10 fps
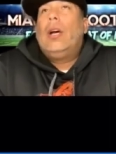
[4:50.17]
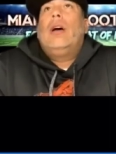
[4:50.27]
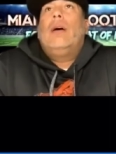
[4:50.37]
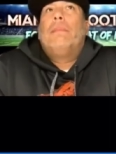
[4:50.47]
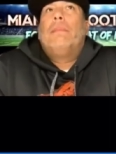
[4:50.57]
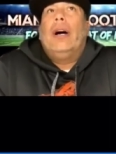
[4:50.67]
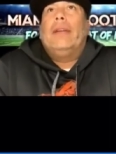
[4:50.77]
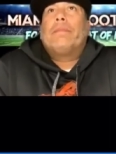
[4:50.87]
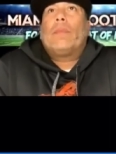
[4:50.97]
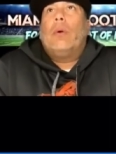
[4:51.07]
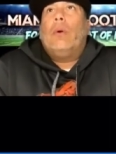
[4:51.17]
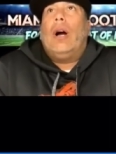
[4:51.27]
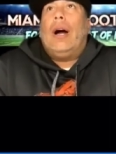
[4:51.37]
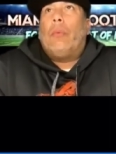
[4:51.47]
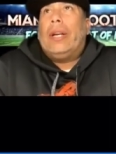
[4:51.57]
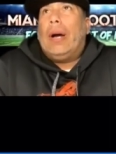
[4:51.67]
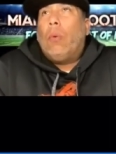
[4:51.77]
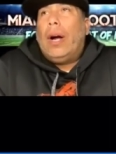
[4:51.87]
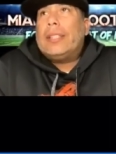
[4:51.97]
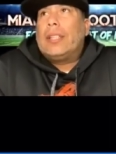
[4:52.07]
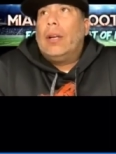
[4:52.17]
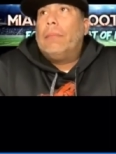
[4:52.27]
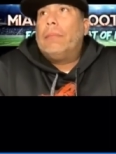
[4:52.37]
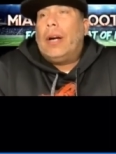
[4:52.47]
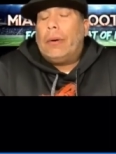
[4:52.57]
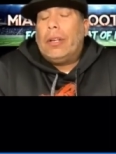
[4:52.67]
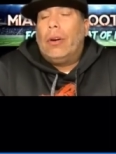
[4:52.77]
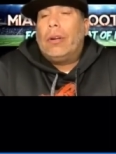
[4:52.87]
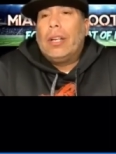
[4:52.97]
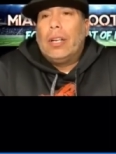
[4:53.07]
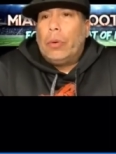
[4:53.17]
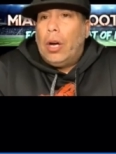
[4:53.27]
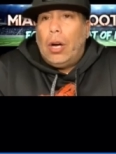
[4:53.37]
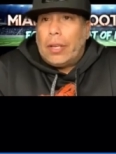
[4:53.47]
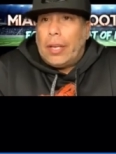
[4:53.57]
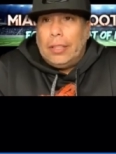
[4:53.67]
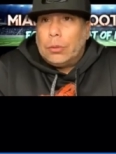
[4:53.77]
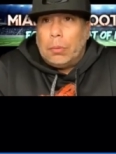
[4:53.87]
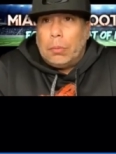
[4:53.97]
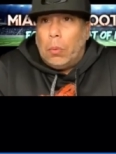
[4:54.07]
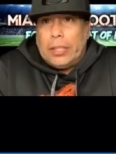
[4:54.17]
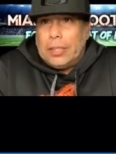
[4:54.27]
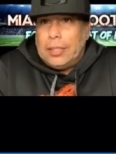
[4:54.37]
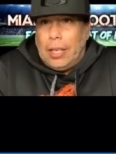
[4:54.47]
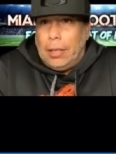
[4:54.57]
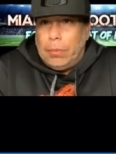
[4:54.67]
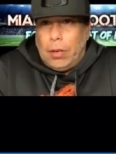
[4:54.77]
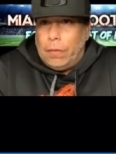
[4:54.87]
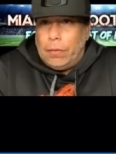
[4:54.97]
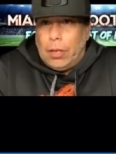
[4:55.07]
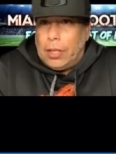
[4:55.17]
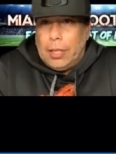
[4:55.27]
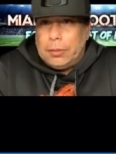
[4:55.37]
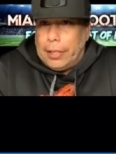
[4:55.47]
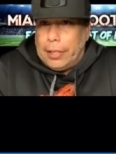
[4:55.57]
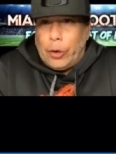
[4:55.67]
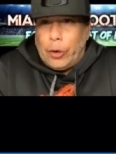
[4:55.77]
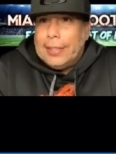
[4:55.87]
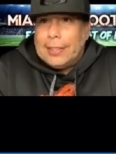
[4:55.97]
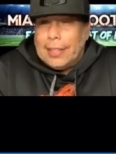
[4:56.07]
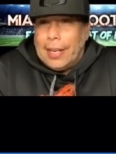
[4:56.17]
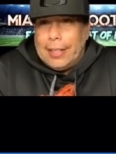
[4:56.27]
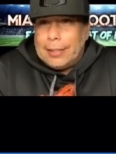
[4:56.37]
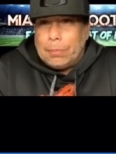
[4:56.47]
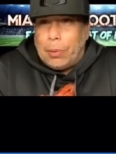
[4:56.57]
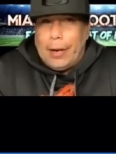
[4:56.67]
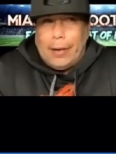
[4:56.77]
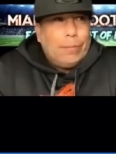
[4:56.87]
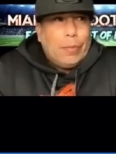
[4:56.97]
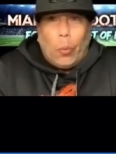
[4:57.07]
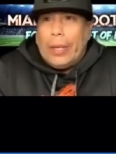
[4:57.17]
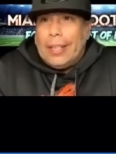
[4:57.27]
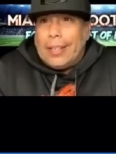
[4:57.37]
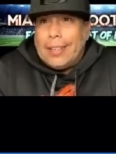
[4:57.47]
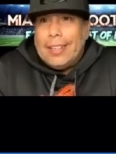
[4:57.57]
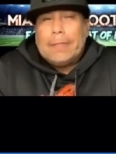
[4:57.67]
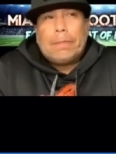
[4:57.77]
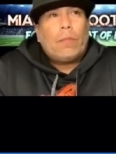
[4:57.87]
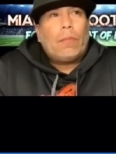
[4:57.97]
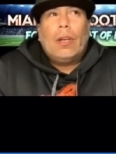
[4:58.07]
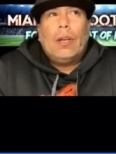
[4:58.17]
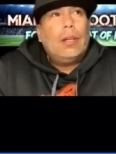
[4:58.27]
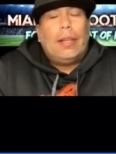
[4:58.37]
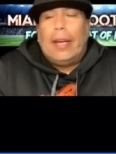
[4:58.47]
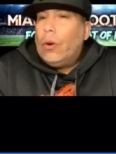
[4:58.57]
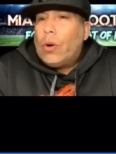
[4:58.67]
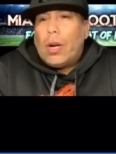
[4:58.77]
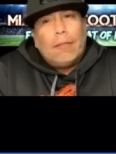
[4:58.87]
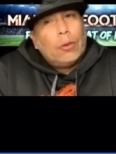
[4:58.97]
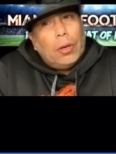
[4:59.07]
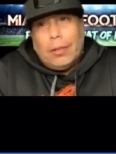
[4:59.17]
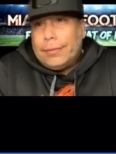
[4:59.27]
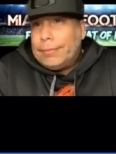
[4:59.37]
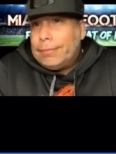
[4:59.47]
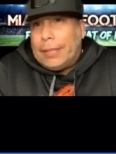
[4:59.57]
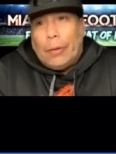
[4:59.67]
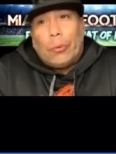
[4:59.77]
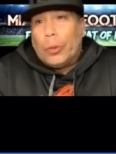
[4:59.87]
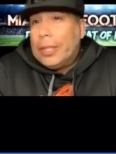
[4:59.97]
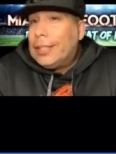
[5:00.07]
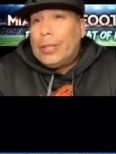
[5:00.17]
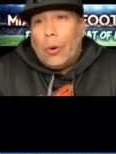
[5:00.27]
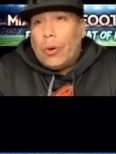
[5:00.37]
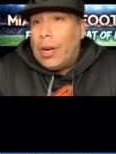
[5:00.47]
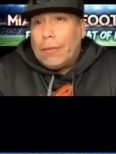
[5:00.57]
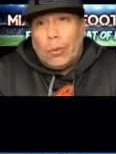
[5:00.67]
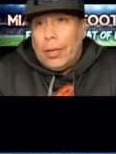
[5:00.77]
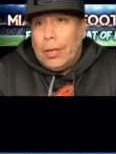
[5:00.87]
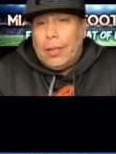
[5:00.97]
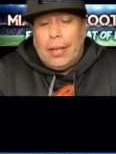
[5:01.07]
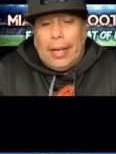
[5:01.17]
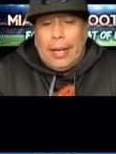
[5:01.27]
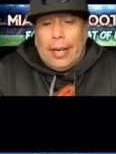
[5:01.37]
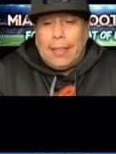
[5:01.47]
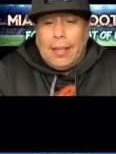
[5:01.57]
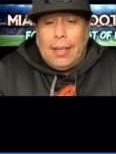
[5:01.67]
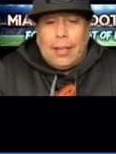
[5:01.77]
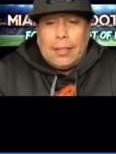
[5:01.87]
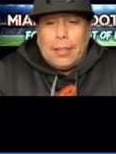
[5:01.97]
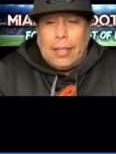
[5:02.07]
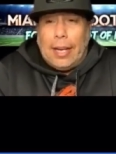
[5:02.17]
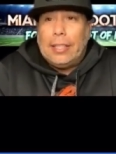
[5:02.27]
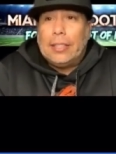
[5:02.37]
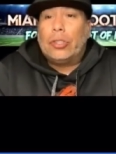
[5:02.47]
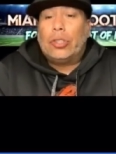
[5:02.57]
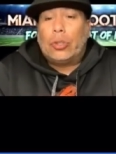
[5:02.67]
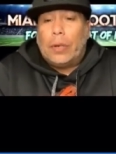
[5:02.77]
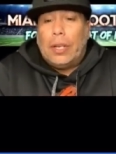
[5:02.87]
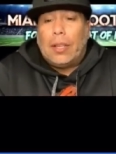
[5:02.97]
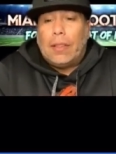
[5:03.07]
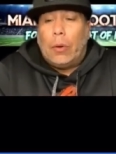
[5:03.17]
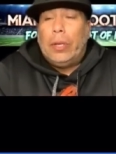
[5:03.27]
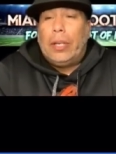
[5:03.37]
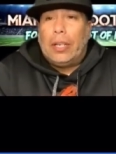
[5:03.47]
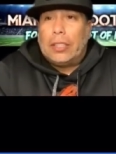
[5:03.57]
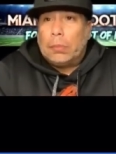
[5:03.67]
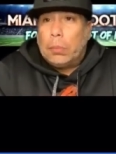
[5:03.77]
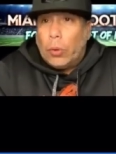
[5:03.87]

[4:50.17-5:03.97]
But when I watch them, um, you know, clearly we all came, we've been watching tape on, on Clemson like crazy the last probably week they don't cover well. They really don't cover well. And I think that is a strength that we can exploit.